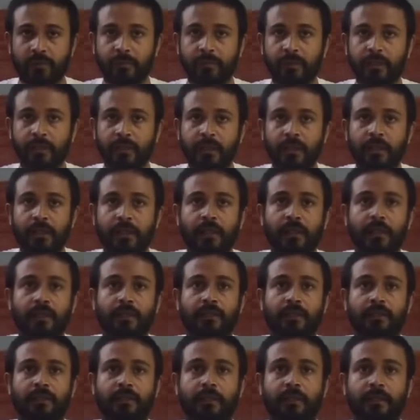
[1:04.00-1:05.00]
be
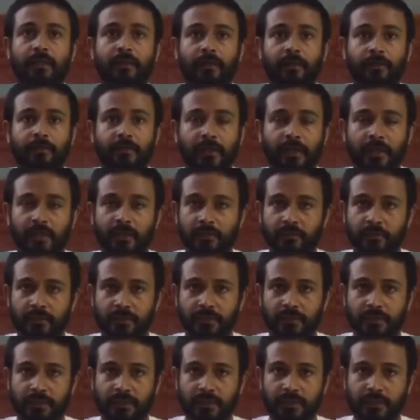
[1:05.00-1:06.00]
the ribcage
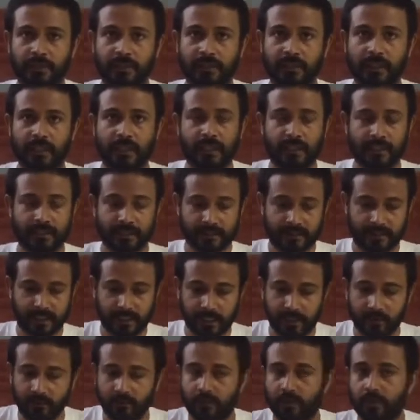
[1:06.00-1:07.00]
muscle.
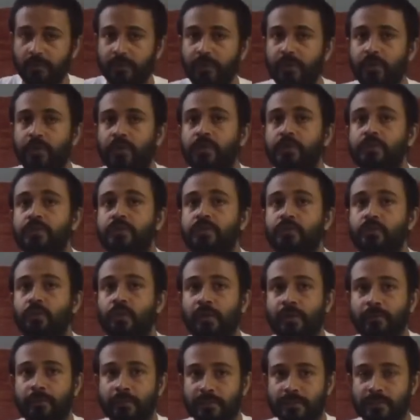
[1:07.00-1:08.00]
Second will be your
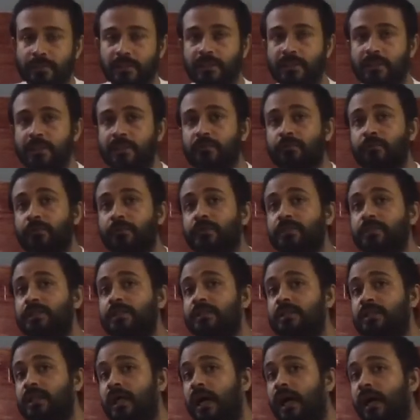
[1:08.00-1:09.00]
psoas muscle, which is
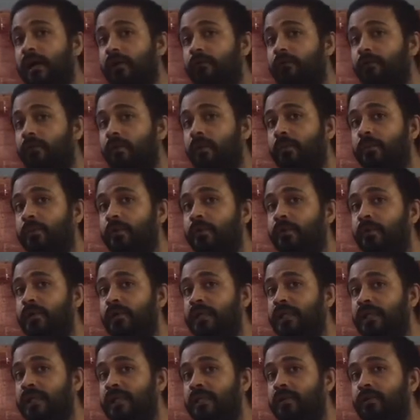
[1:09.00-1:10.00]
start from your
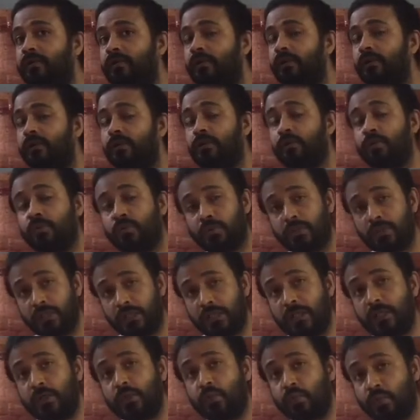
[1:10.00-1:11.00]

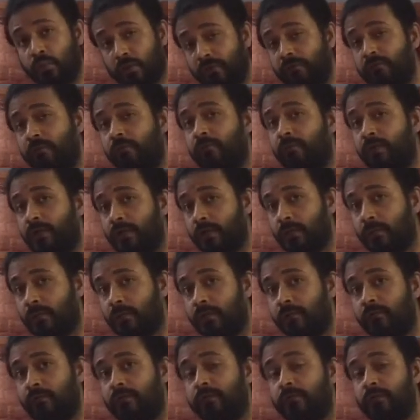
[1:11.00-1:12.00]
T12 vertebrae,
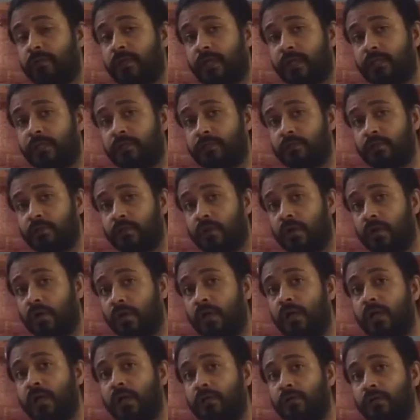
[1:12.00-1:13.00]
that is your
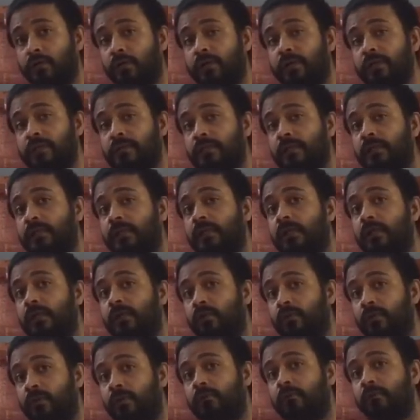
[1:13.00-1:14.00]
thoracic
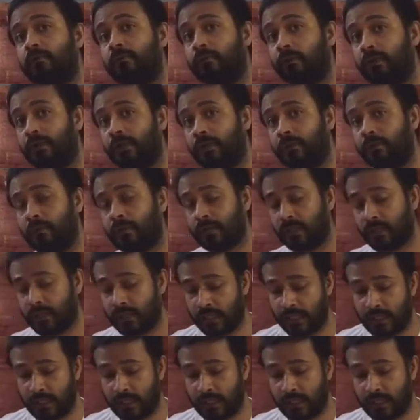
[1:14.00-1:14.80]
12th vertebrae,